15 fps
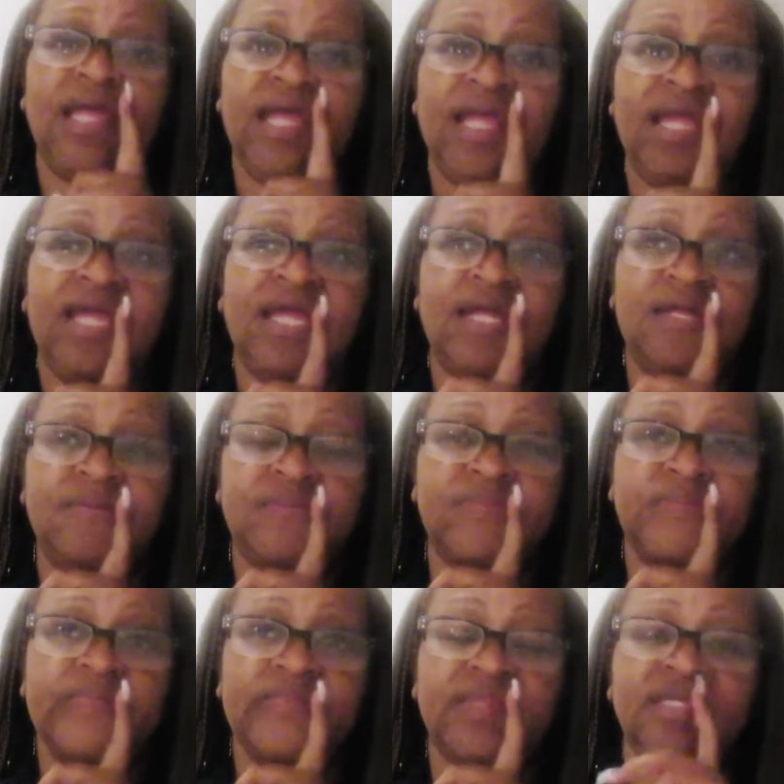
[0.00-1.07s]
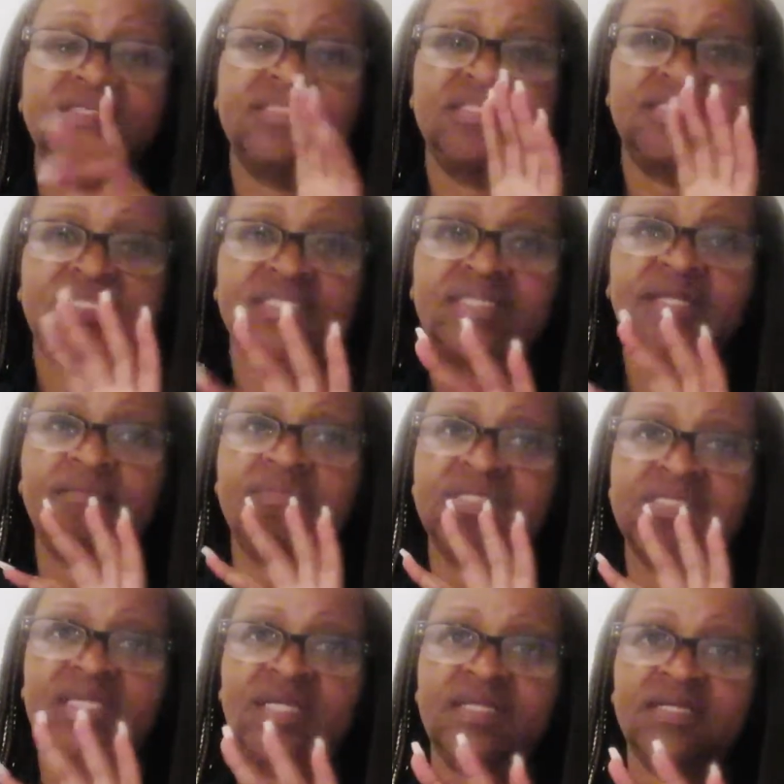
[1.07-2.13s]
And just let me
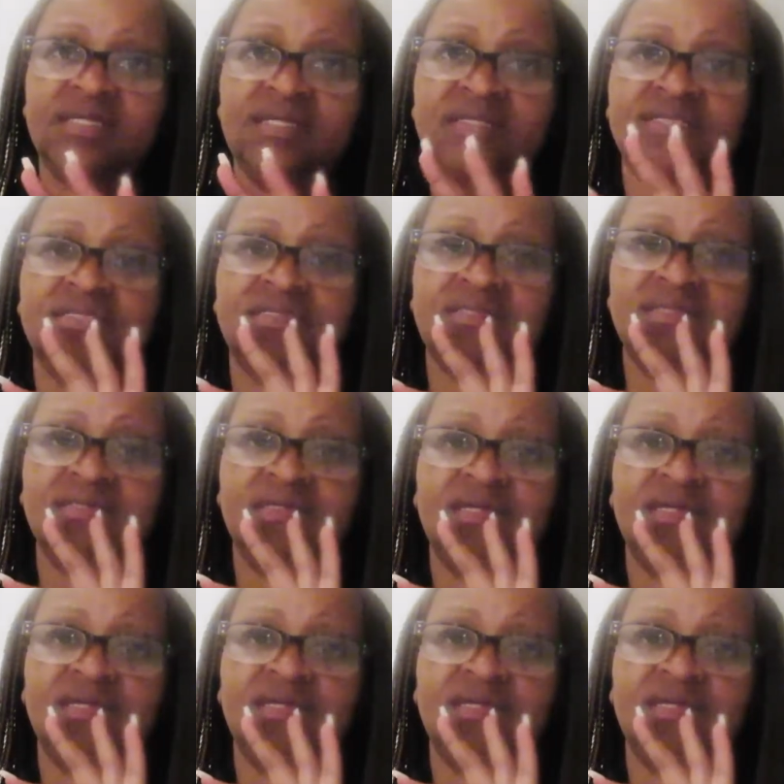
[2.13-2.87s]
say this,